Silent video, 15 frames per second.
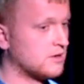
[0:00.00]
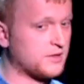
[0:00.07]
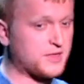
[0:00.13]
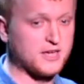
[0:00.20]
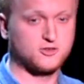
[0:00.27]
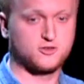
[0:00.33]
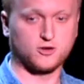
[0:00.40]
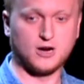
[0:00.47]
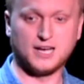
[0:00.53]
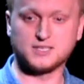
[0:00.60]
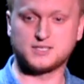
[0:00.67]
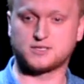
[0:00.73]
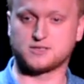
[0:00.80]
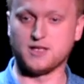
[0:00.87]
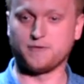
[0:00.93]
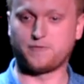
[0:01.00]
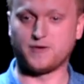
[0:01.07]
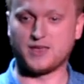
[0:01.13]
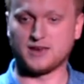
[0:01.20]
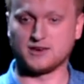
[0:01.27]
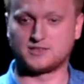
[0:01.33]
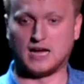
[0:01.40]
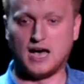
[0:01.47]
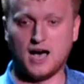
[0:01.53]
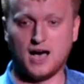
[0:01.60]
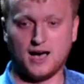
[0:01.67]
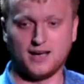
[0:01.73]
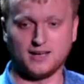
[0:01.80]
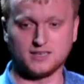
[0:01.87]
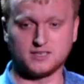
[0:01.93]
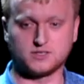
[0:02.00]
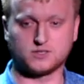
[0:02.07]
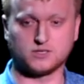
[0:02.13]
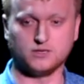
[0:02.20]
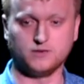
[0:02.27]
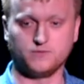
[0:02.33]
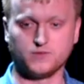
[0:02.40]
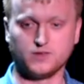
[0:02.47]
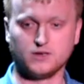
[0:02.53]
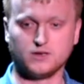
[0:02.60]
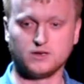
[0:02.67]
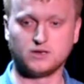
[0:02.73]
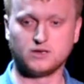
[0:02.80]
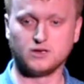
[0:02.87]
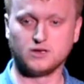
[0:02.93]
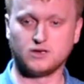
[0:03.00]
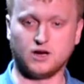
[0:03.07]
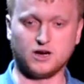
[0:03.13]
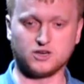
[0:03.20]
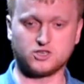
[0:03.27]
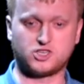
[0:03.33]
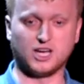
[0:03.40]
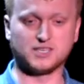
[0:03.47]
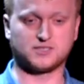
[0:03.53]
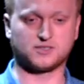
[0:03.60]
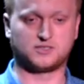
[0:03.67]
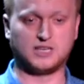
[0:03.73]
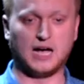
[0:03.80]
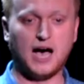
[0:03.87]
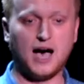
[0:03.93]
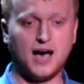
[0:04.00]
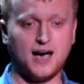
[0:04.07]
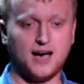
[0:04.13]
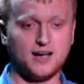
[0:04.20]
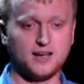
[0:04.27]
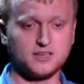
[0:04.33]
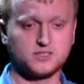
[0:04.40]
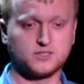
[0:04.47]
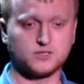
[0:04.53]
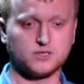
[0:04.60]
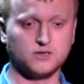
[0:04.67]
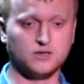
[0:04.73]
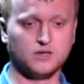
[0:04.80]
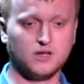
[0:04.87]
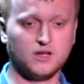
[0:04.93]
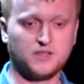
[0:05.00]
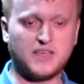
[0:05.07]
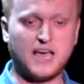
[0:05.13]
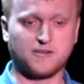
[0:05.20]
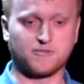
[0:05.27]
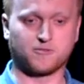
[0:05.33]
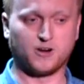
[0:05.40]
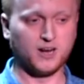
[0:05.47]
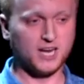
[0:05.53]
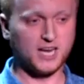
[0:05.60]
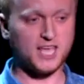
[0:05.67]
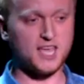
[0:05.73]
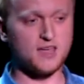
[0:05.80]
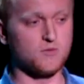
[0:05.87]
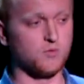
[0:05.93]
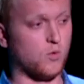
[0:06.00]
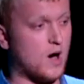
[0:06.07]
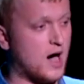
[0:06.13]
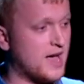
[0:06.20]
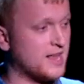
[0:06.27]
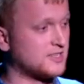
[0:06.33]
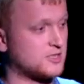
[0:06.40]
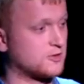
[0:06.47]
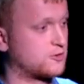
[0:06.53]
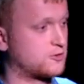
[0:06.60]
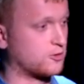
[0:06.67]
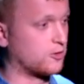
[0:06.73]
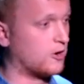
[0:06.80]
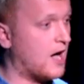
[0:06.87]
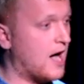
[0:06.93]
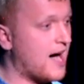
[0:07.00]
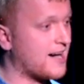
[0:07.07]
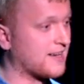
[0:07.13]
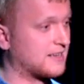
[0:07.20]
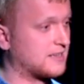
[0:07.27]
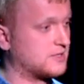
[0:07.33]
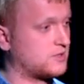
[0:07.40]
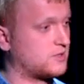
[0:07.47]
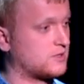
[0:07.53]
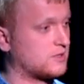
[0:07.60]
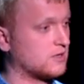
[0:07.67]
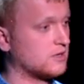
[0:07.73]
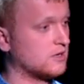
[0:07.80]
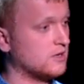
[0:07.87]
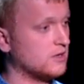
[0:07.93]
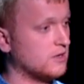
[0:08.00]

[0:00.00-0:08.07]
I think drug-sniffing dogs are just dogs that really want drugs.